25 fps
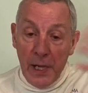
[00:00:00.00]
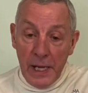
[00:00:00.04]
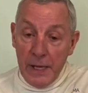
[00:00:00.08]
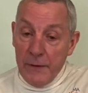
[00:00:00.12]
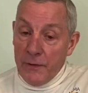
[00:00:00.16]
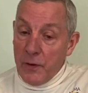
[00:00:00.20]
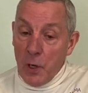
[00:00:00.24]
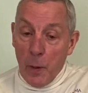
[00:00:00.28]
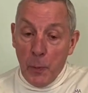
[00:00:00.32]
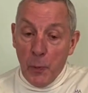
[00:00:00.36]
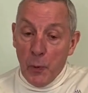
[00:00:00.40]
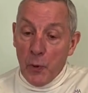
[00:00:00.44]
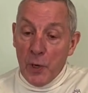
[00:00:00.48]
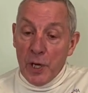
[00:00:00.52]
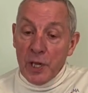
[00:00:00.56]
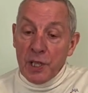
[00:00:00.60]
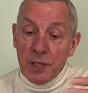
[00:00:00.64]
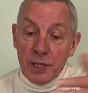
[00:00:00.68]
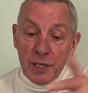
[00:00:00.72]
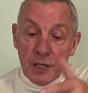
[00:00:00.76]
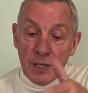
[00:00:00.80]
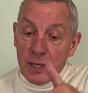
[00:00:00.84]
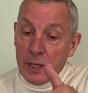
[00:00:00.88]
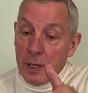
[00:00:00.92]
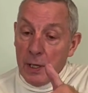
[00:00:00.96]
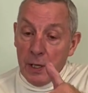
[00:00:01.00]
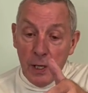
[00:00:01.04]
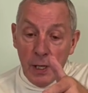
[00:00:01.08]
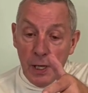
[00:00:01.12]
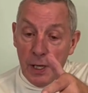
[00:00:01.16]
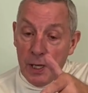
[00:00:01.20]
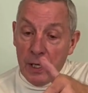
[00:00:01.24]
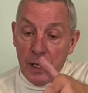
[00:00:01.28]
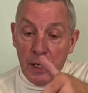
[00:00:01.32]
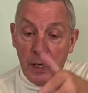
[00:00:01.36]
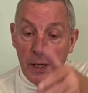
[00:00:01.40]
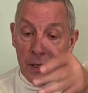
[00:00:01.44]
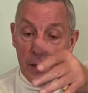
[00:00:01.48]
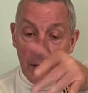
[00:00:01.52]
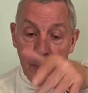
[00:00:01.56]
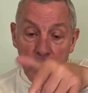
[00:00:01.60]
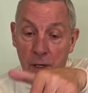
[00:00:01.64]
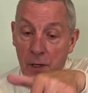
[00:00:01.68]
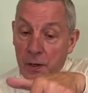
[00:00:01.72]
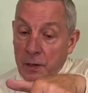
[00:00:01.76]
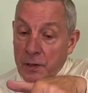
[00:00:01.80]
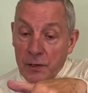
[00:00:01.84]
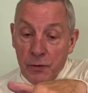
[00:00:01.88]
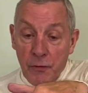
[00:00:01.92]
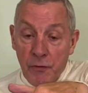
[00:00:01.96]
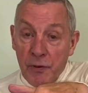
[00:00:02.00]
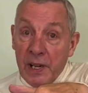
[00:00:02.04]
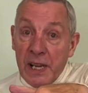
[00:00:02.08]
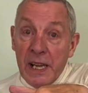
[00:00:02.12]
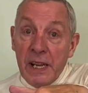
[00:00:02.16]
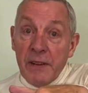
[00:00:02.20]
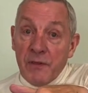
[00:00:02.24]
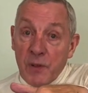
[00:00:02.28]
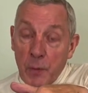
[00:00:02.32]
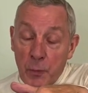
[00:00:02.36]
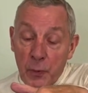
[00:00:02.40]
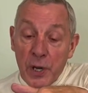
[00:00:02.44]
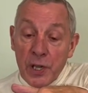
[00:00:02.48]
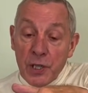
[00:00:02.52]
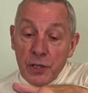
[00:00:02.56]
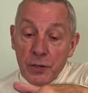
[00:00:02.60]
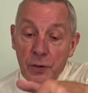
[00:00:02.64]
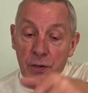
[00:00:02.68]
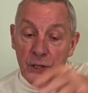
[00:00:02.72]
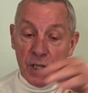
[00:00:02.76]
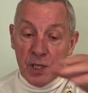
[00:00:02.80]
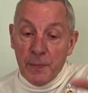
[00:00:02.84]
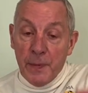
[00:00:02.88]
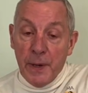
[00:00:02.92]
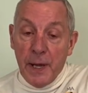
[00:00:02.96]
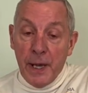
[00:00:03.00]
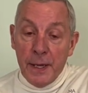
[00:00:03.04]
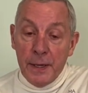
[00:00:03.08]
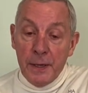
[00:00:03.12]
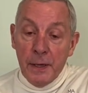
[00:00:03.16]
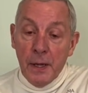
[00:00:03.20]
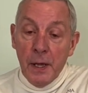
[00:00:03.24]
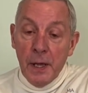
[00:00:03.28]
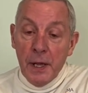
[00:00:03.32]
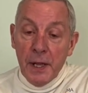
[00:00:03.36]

even operations to relieve the pressure on the spine.